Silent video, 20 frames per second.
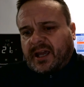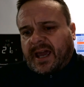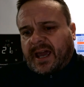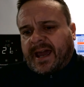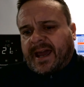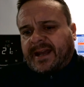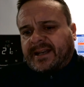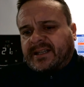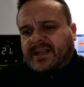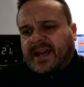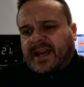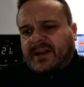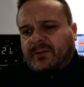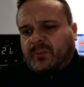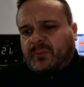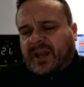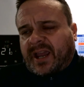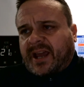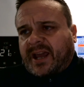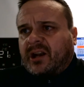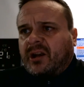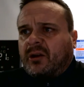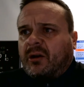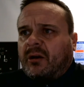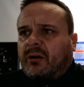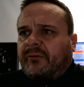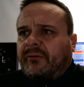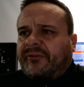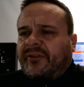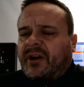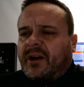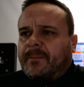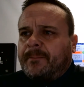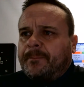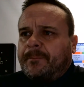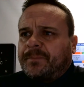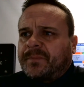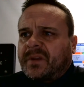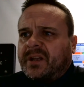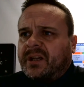and and we're getting a lot of
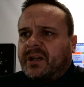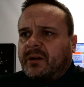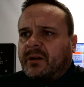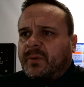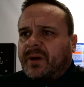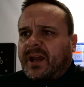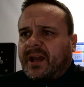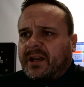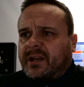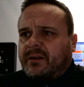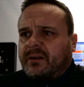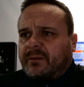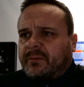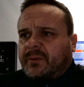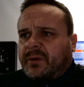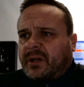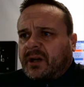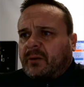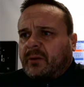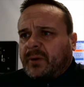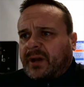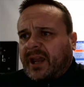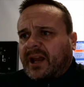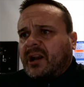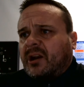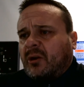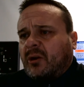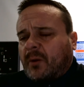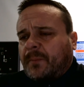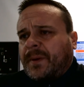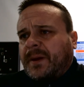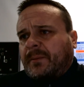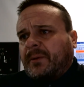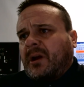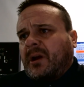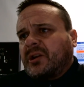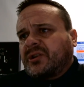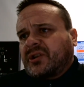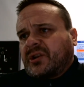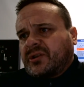um, you know we're getting you know we're getting a lot of people
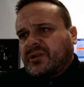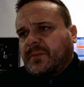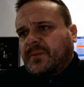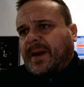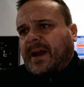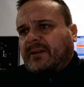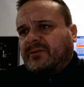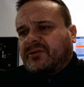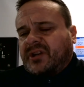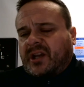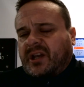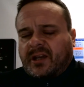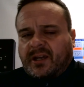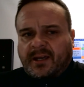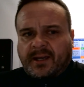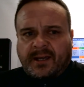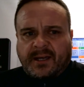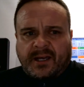ask us about it,